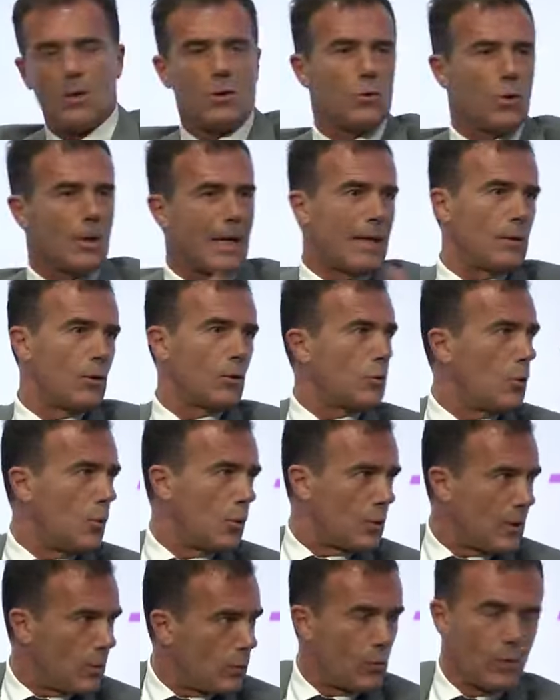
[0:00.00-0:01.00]
You cannot
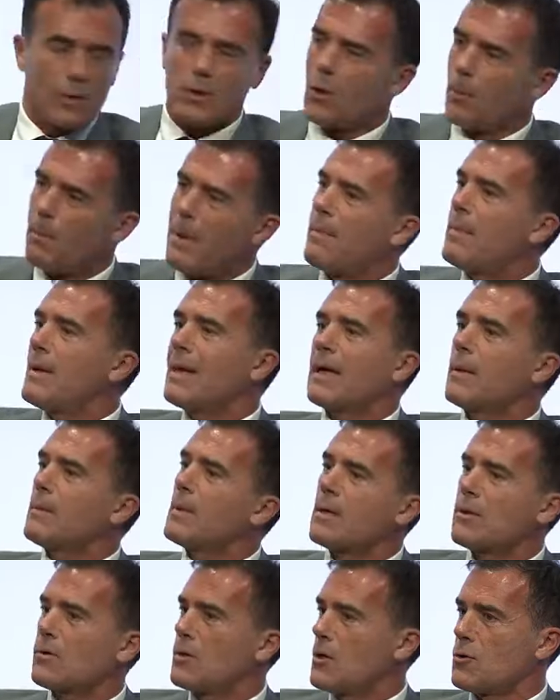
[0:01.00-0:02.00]
talk to your public
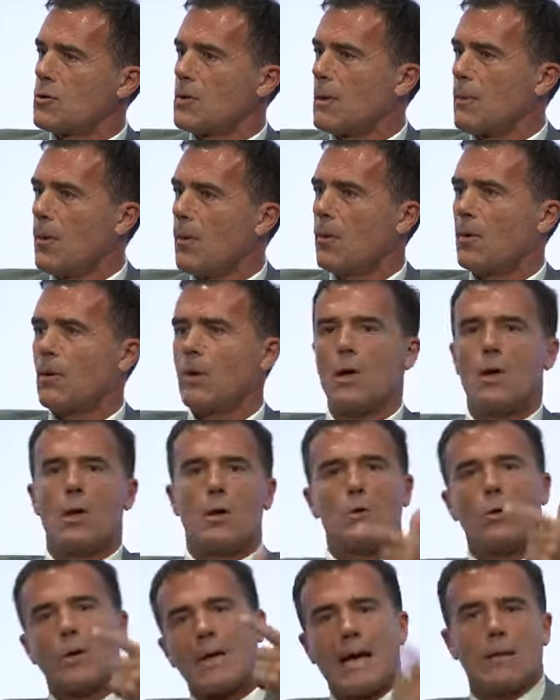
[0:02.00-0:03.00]
administration anymore.
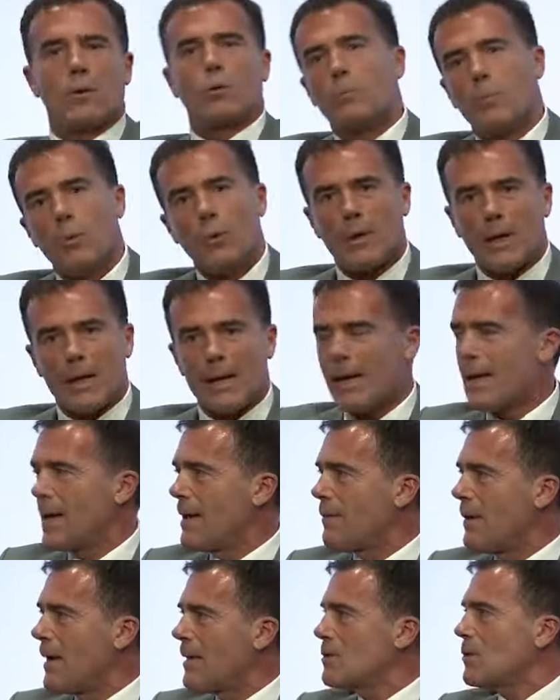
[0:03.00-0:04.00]
You cannot book a